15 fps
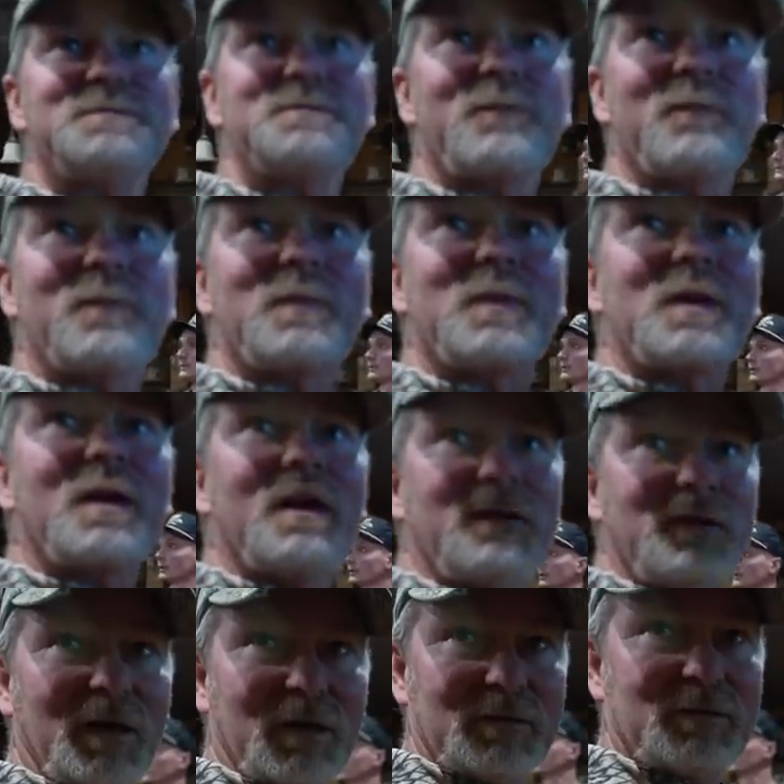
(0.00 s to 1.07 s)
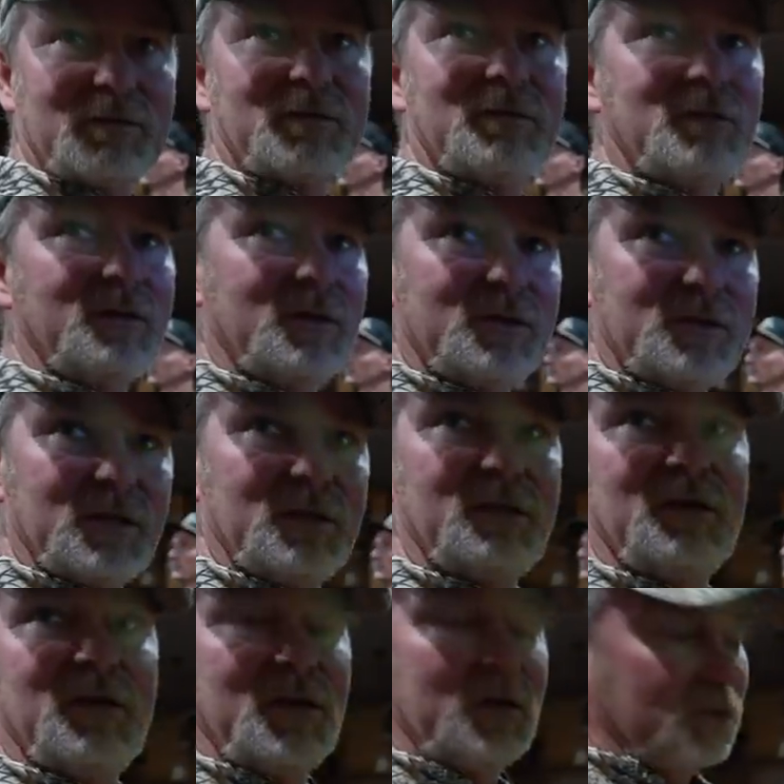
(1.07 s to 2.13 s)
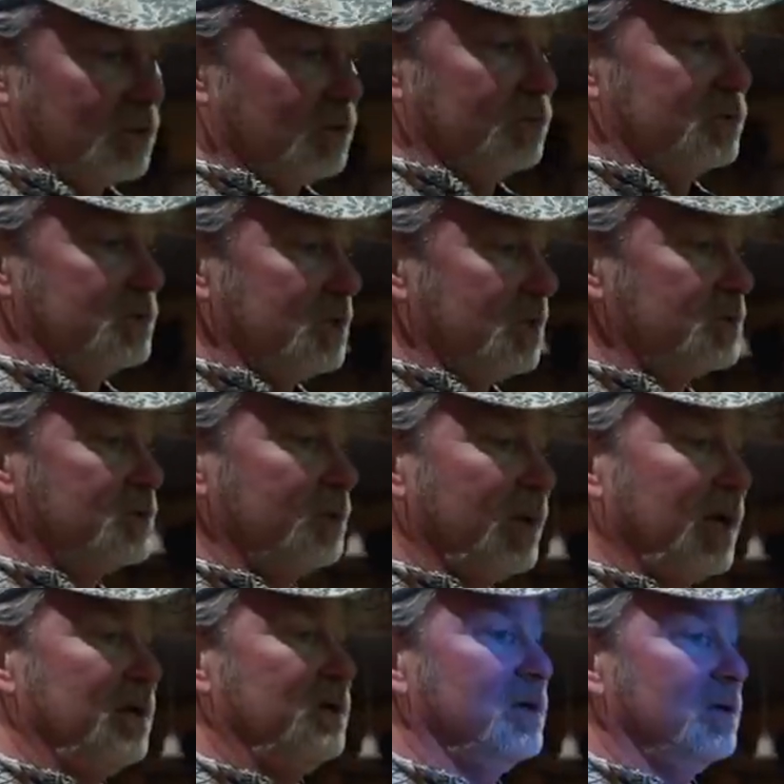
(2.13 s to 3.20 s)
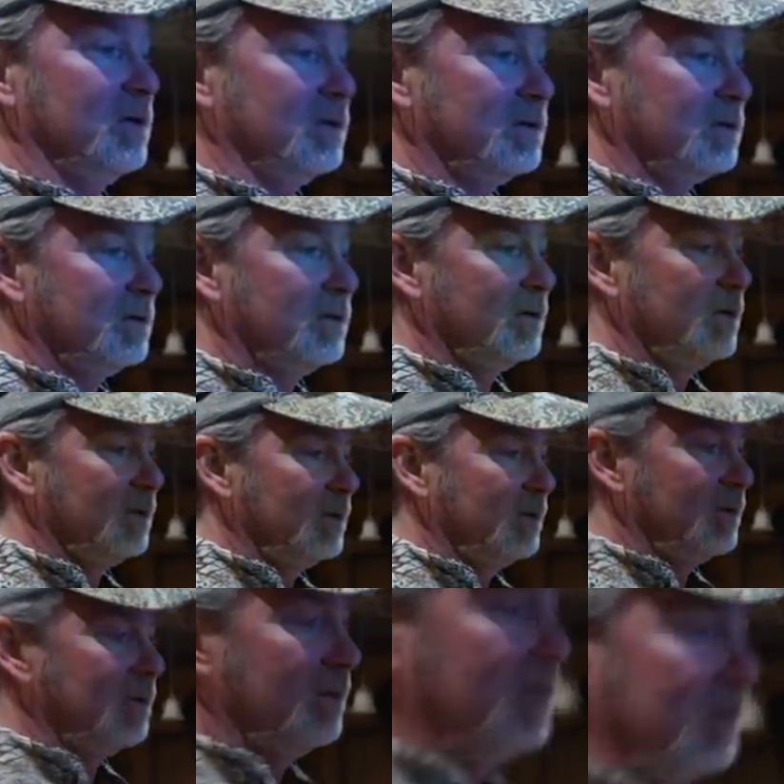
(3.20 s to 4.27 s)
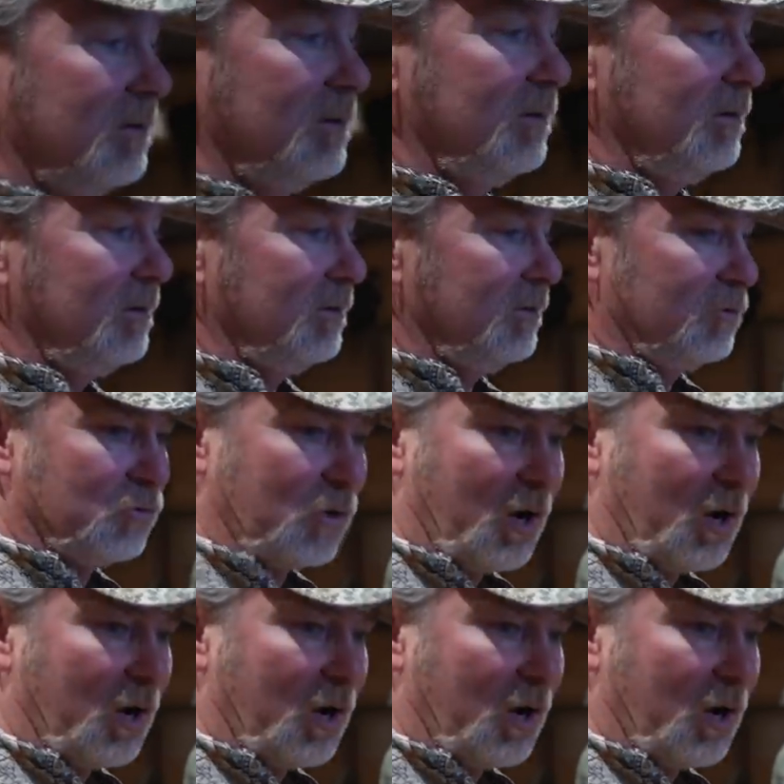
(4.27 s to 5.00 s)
No he way. Yes. He wasn't from here. She, she was just about to see the duck